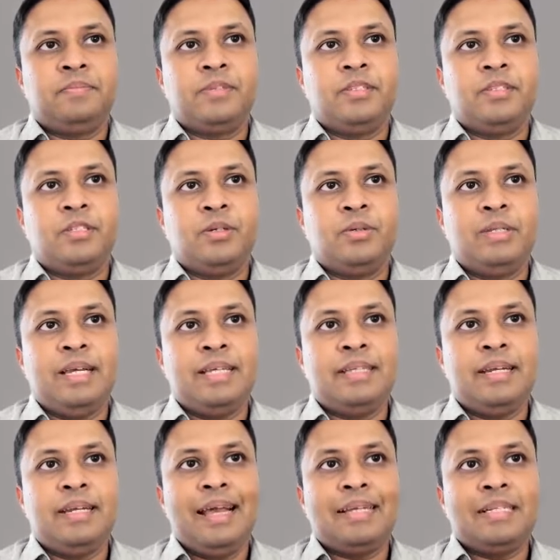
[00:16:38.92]
So there's
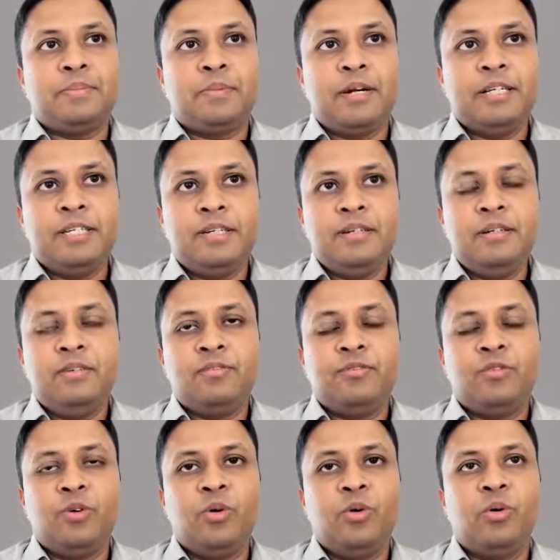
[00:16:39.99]
an expression
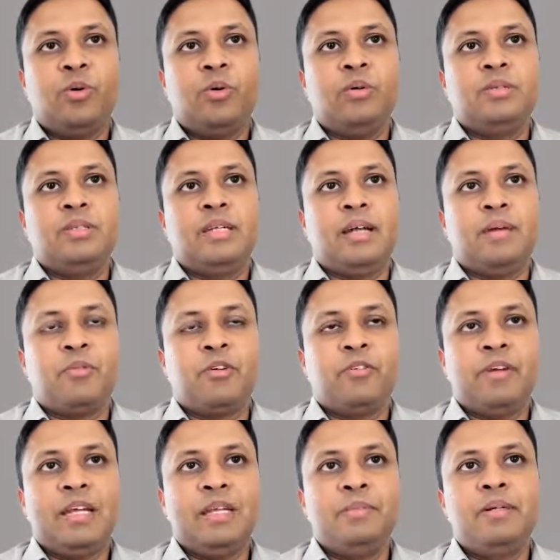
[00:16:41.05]
for the number
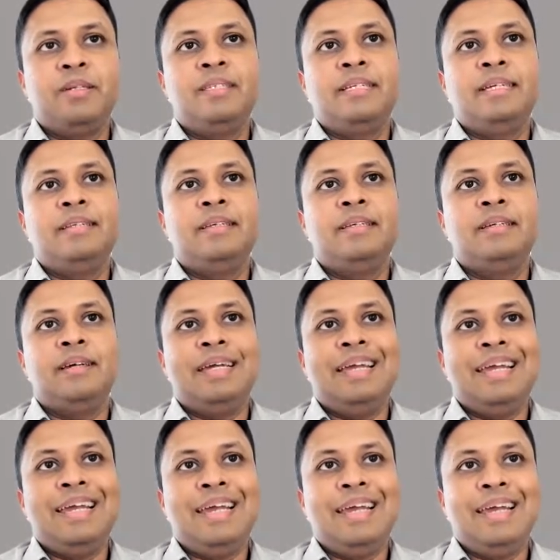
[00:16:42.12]
of elements in the
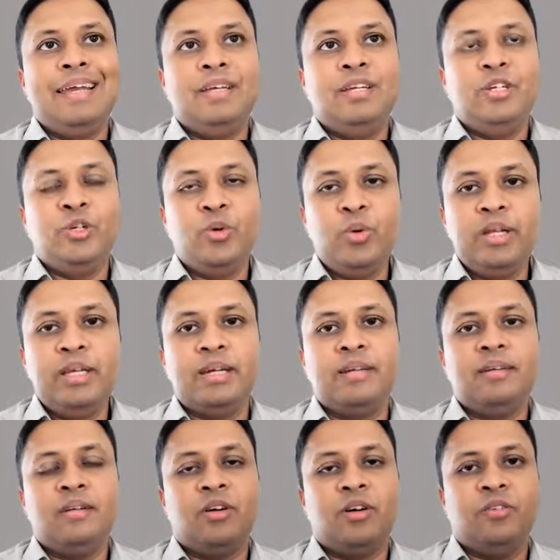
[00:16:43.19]

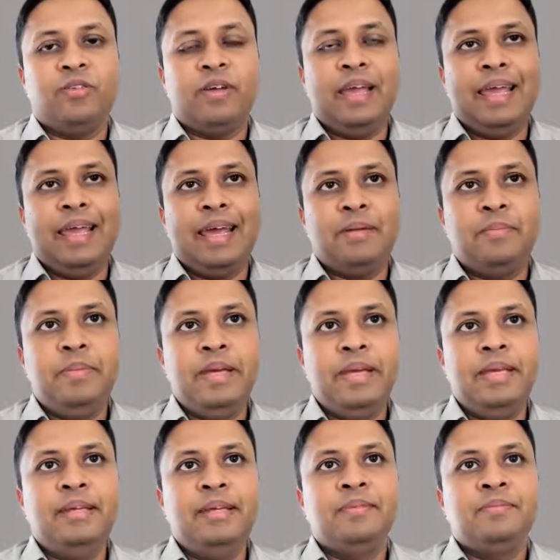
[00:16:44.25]
union of A and
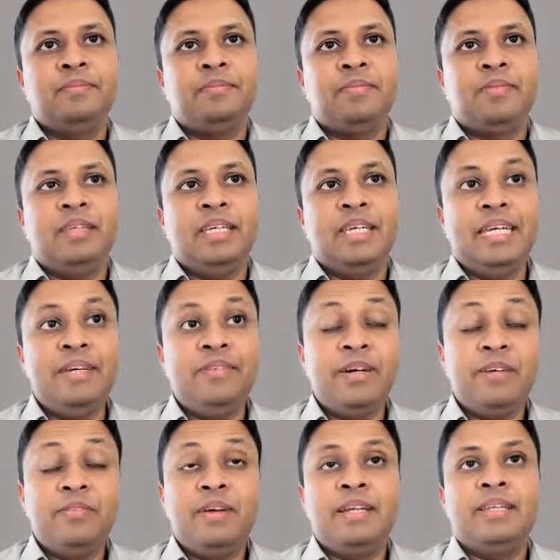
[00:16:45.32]
B,
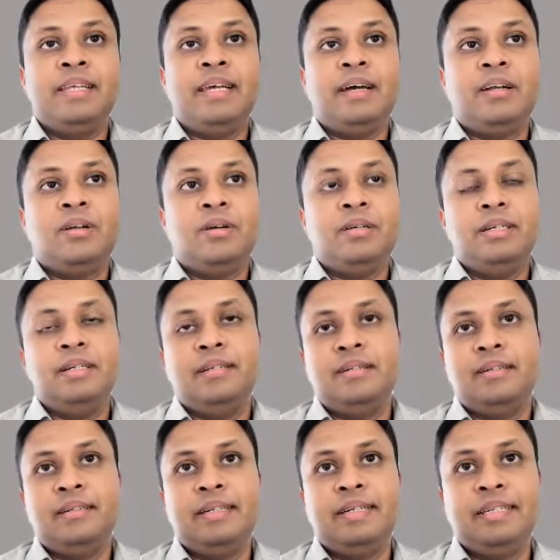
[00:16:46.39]
even when they are not
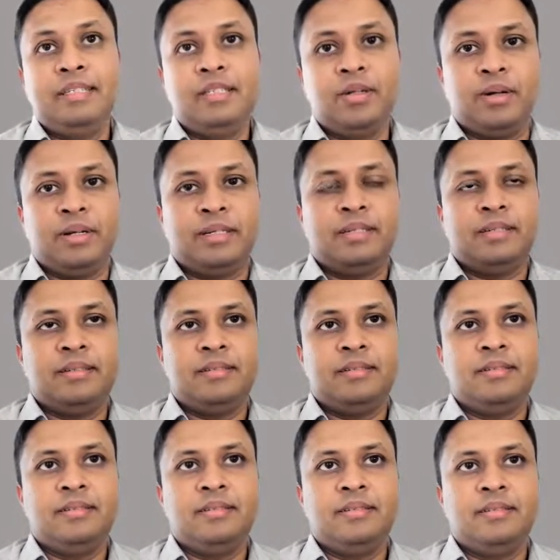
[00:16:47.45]
disjoint.
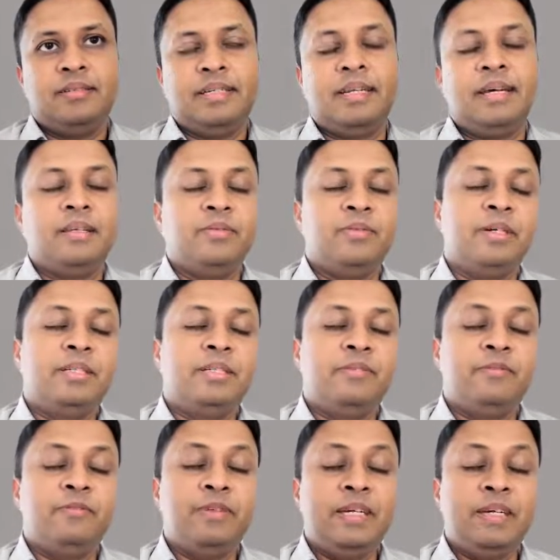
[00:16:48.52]
In other words,
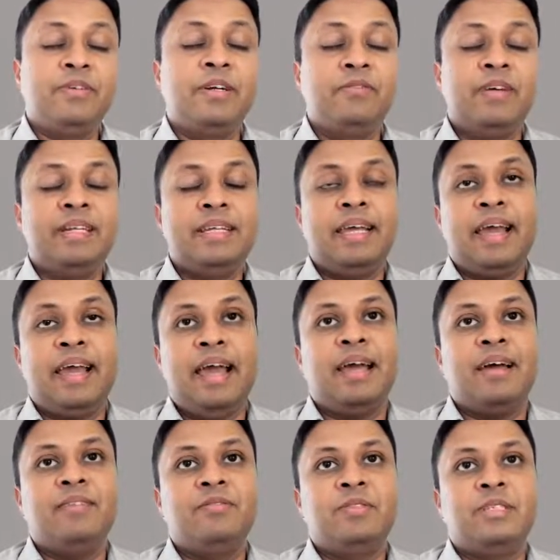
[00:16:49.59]
even when they
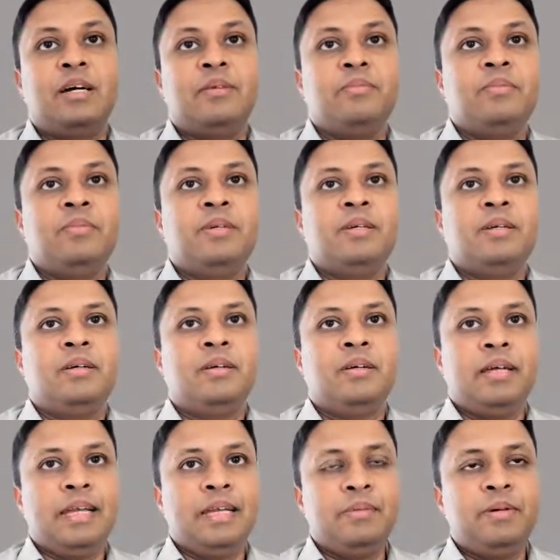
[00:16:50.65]
have some
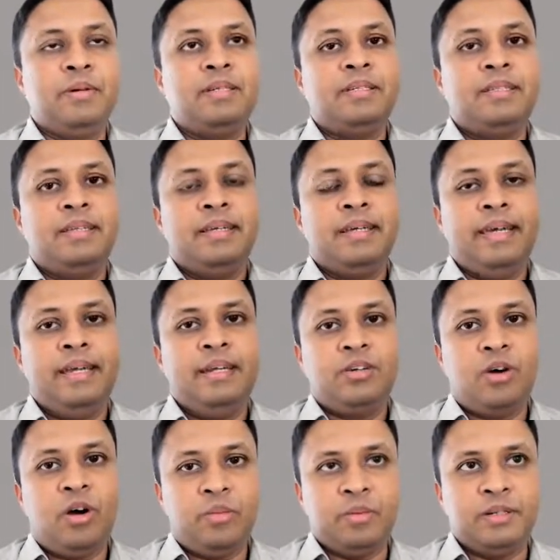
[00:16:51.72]
elements in
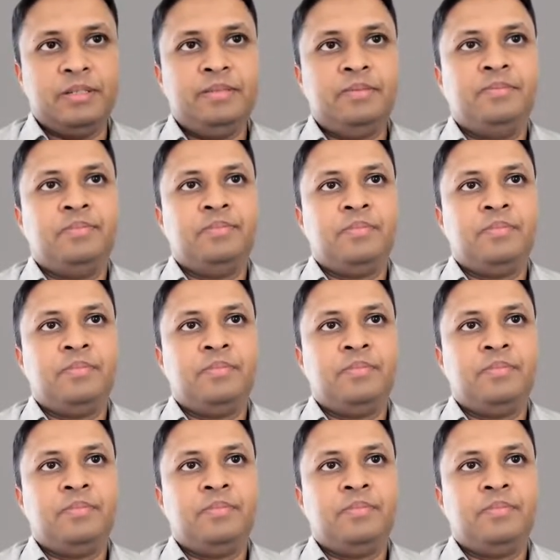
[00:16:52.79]
common.